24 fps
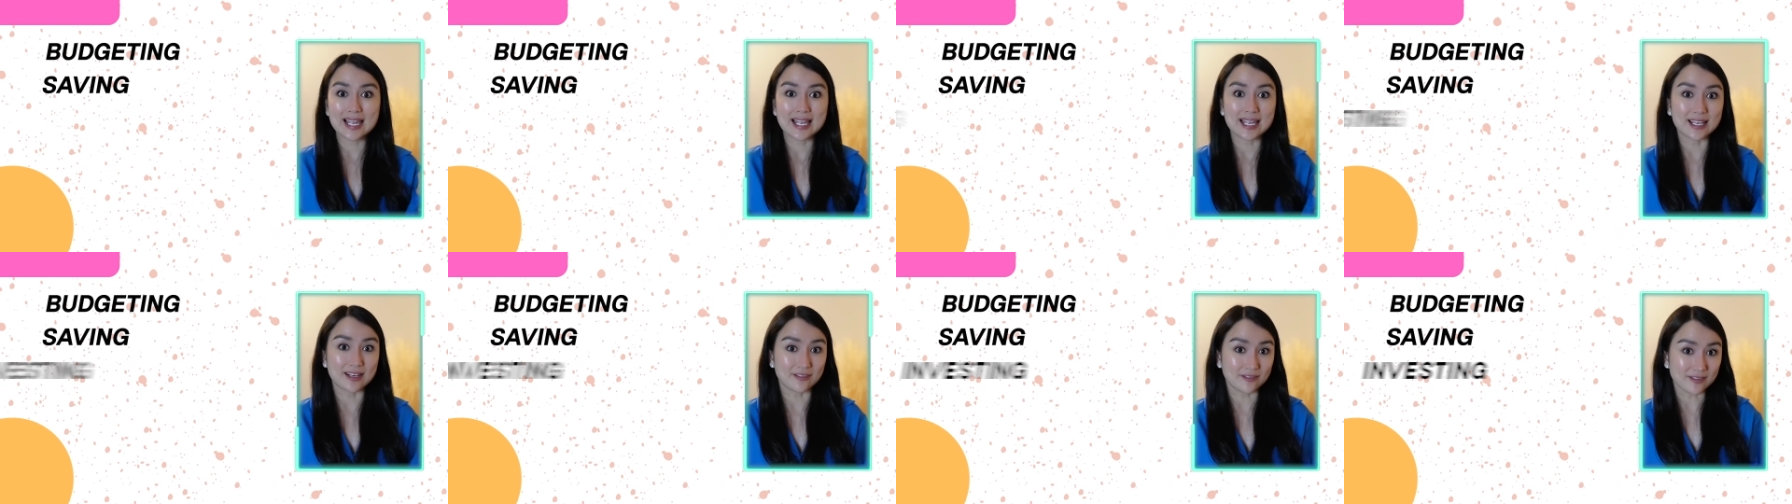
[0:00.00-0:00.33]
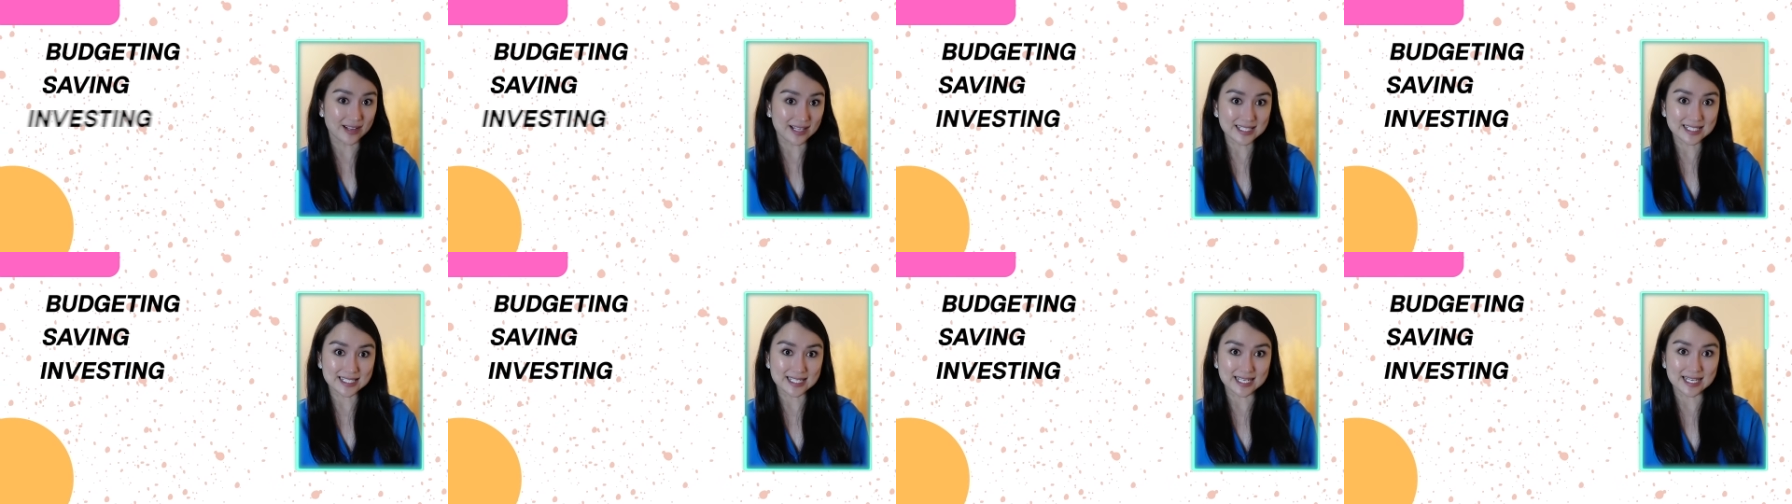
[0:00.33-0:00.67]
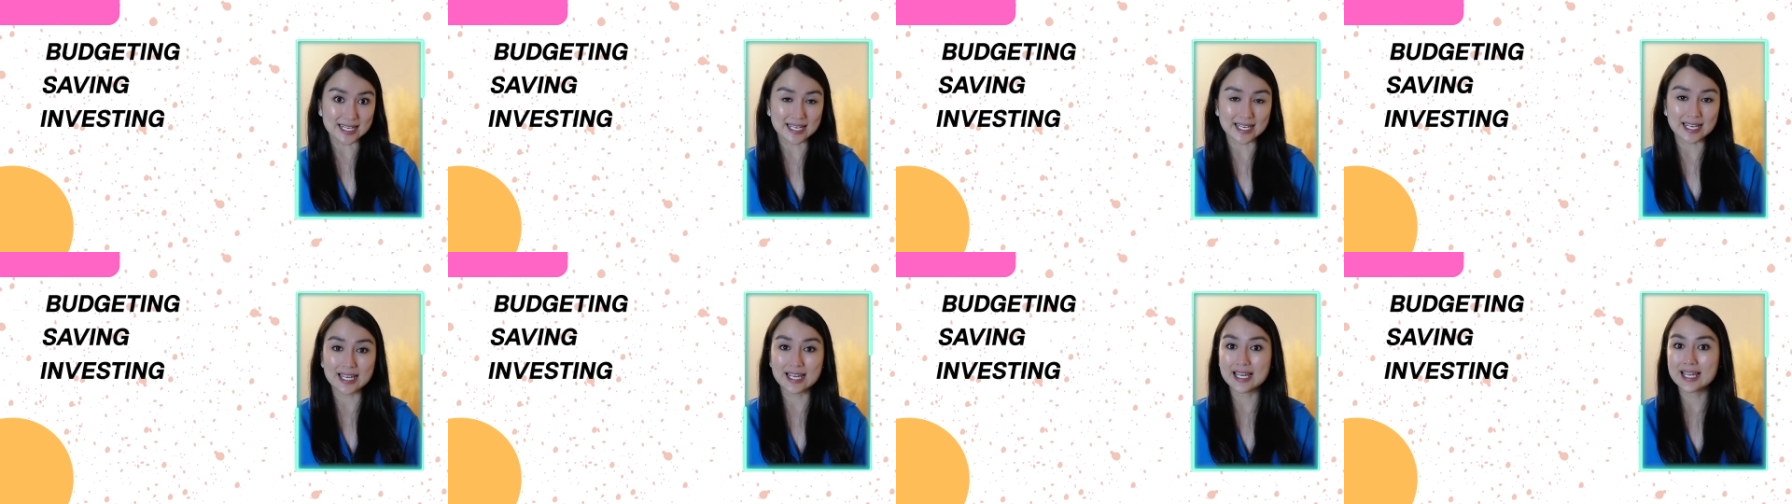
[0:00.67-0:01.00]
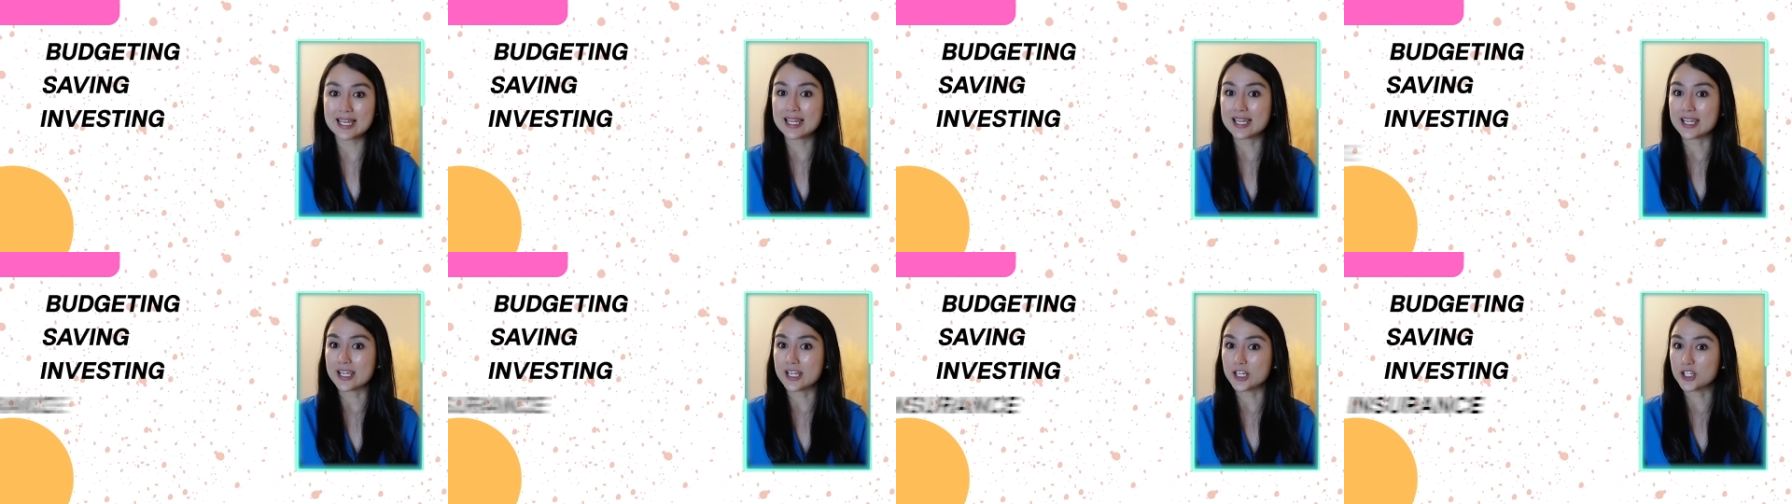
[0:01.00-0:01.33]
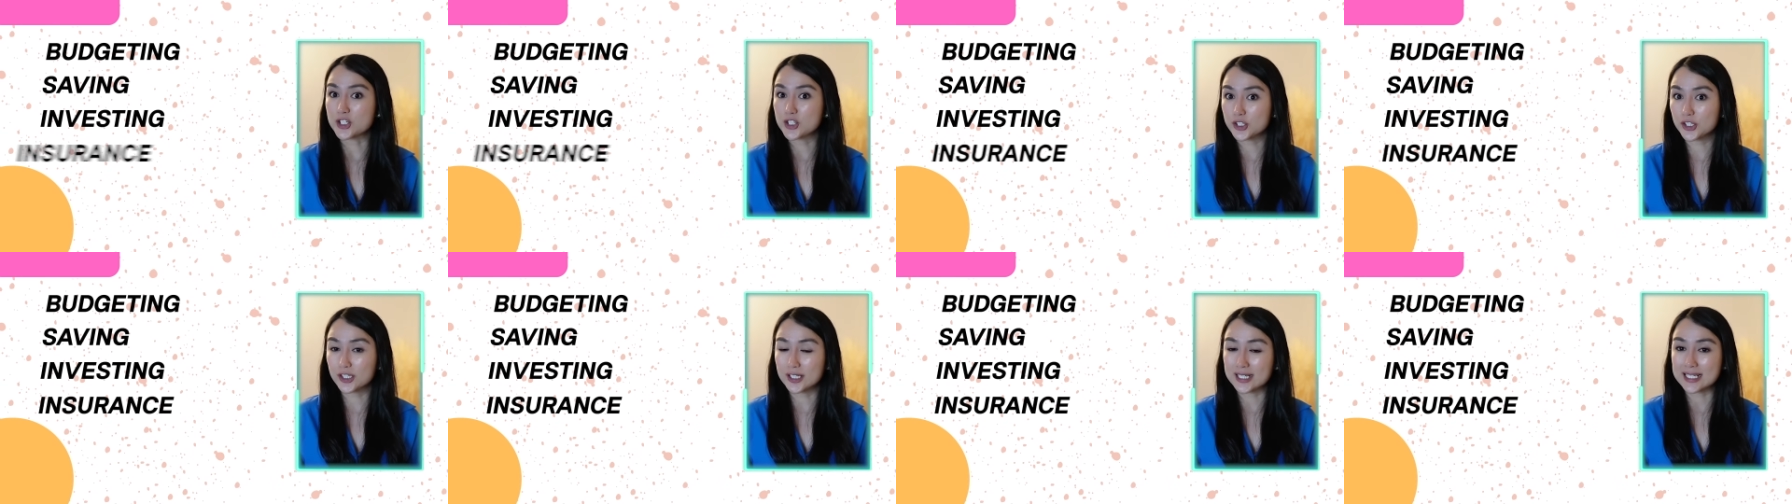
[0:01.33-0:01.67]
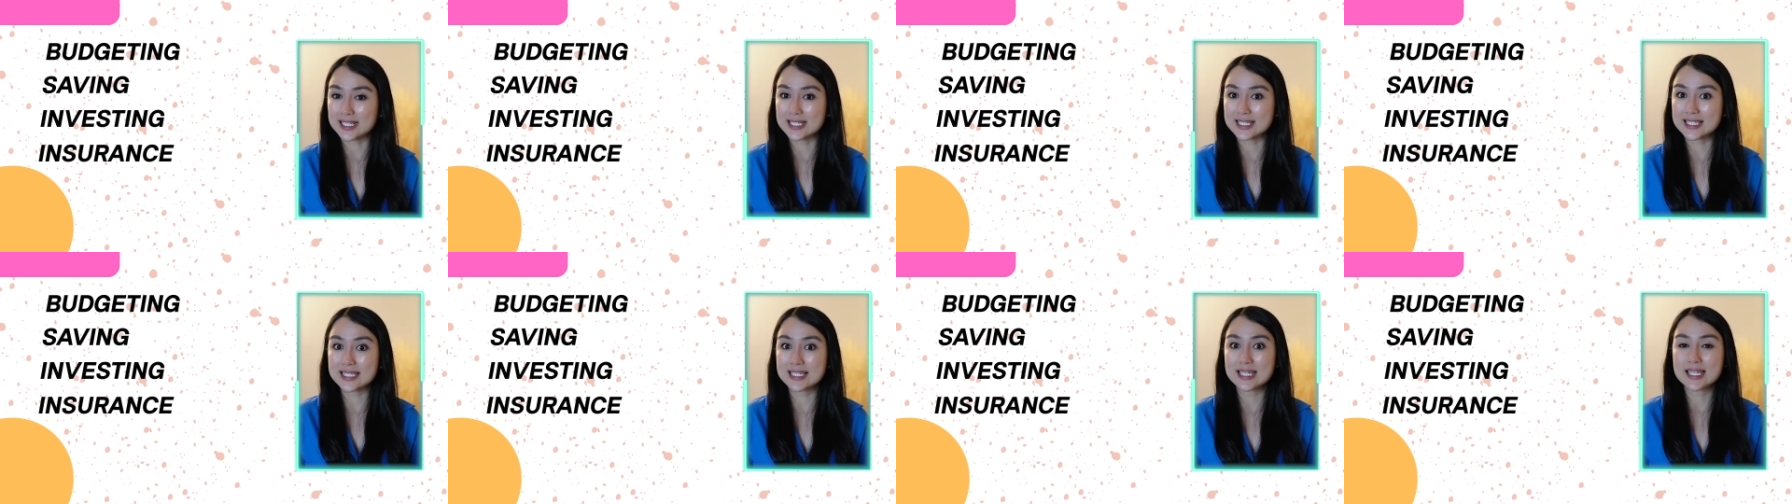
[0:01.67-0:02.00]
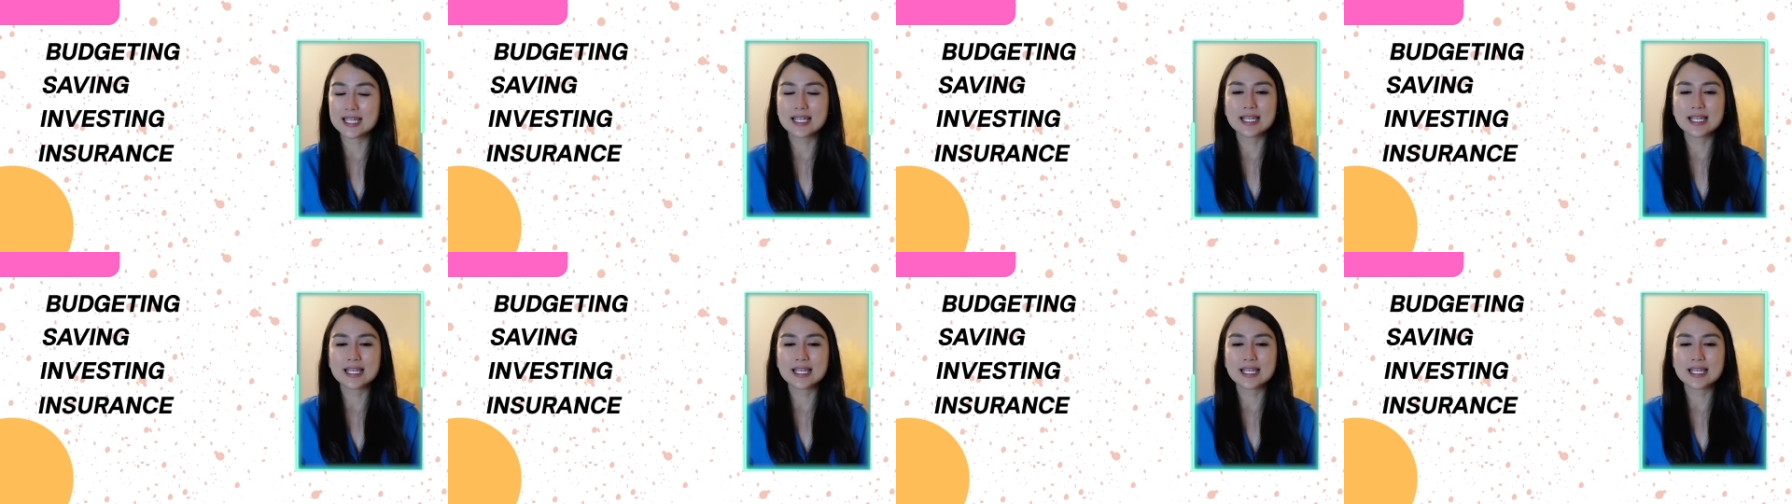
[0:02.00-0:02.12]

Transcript: investing, insurance,